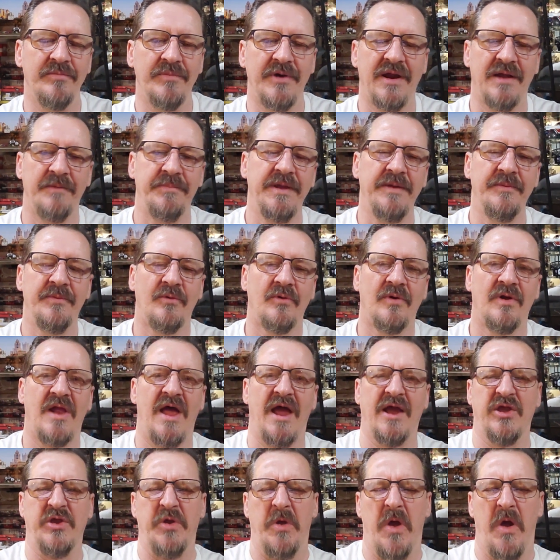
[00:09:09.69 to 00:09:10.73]
But uh, people were
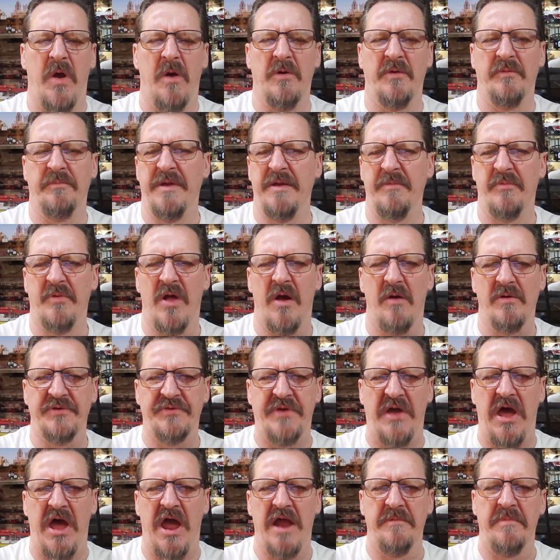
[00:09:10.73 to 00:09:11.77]
like, you always, people always
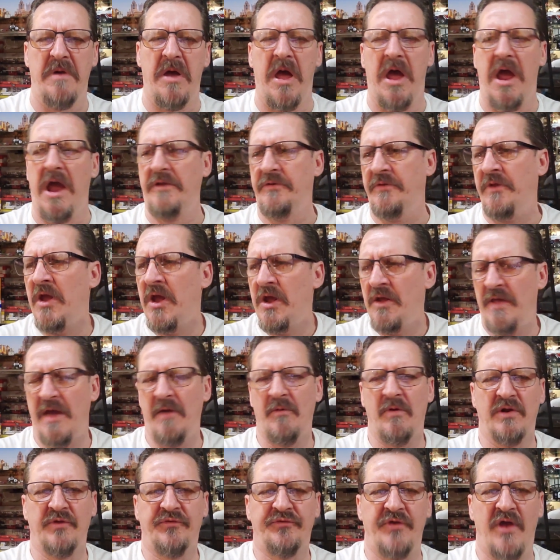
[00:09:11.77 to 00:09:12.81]
hide behind, they
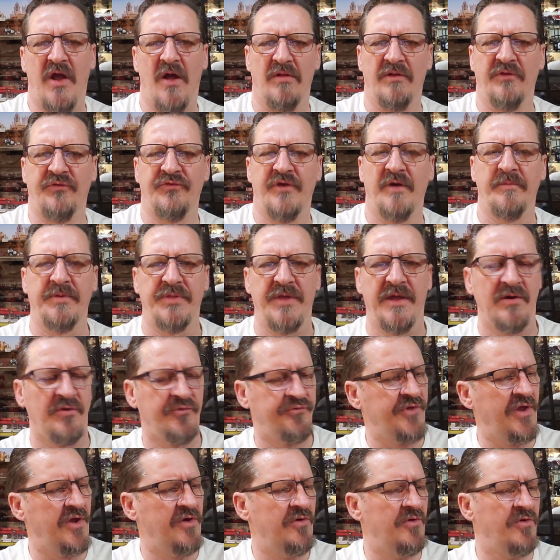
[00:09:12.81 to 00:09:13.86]
want to say all this stuff, but they don't
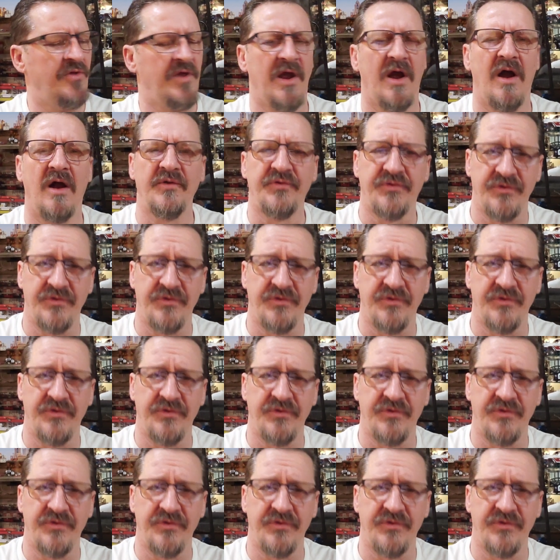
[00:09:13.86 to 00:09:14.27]
say who they are.